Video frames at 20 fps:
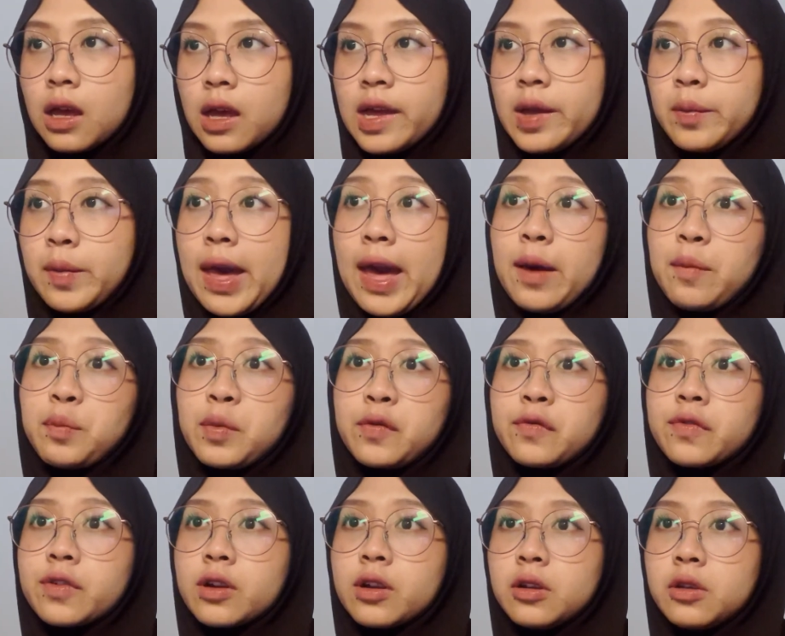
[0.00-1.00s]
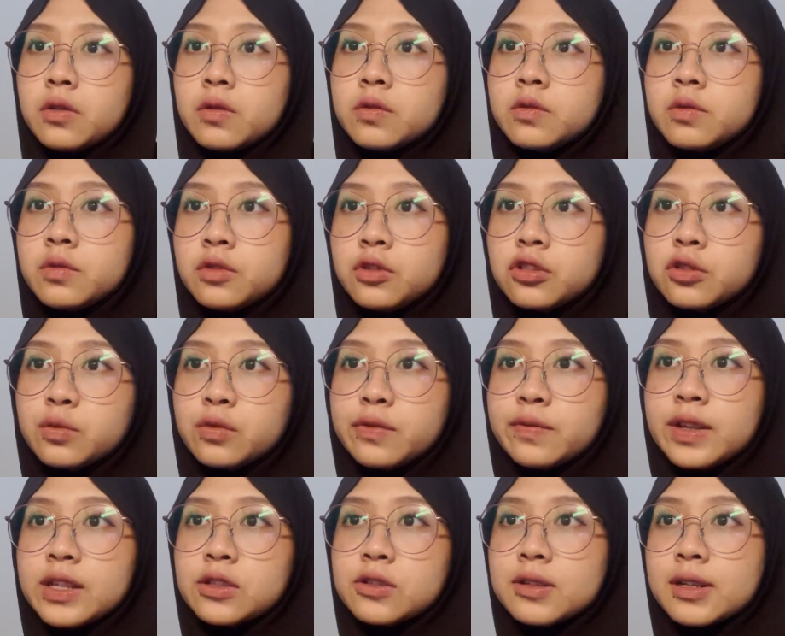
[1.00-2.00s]
I'm happy for you. You're
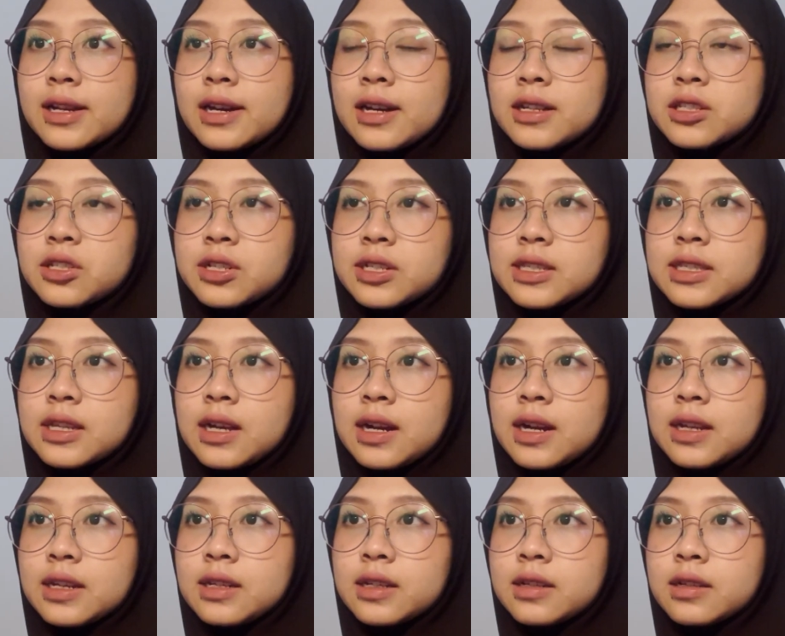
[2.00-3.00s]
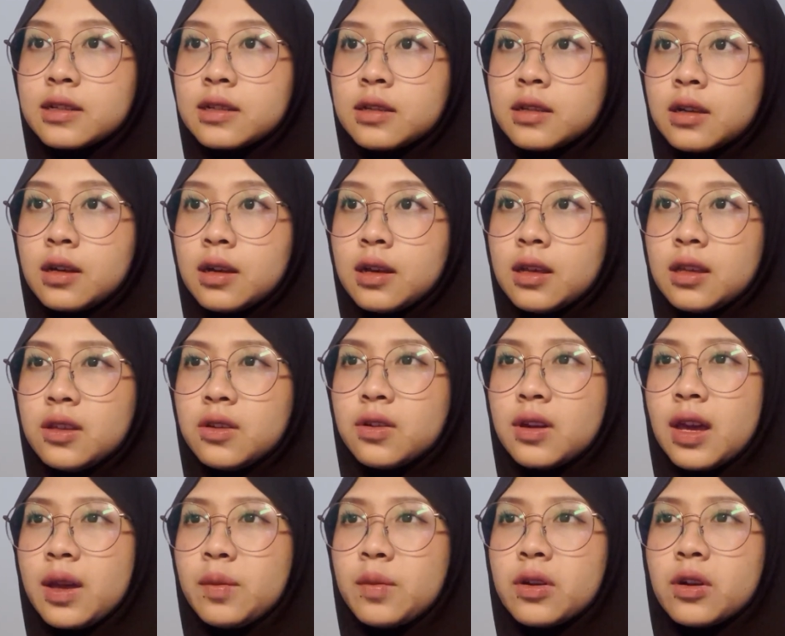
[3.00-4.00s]
moving to the countryside. You
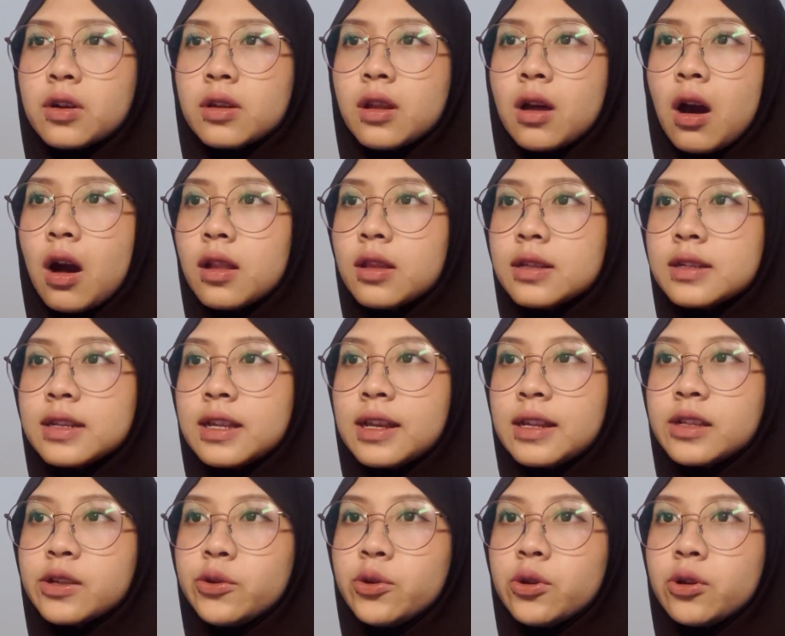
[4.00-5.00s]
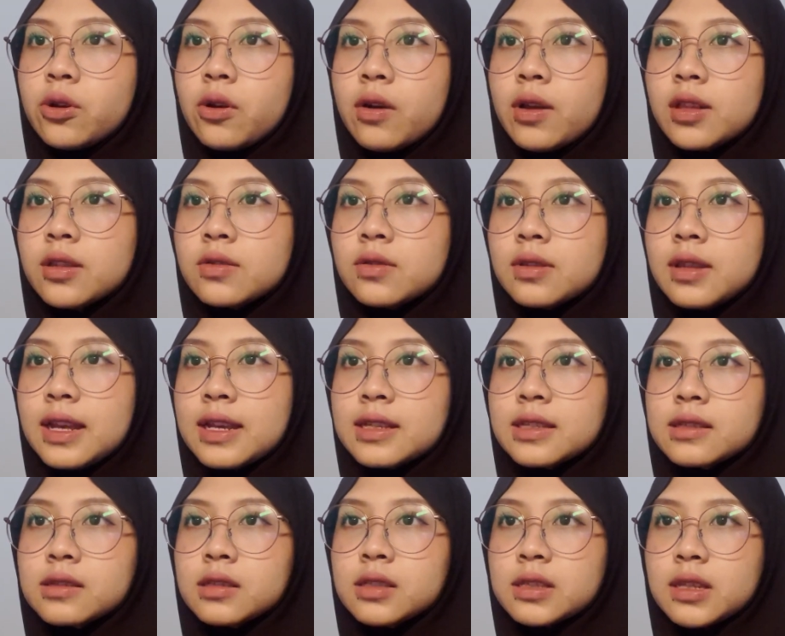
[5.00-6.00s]
came here on holiday and now you're going to
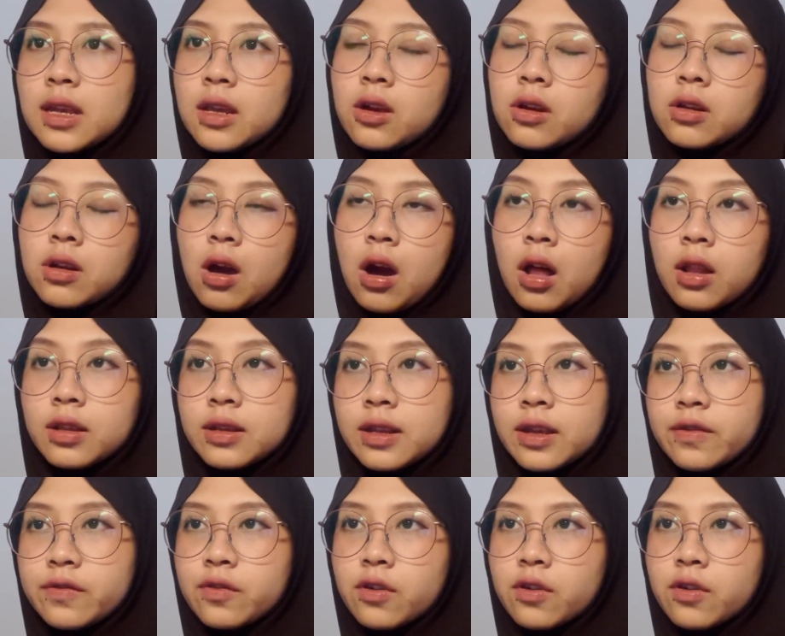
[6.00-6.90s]
stay on holiday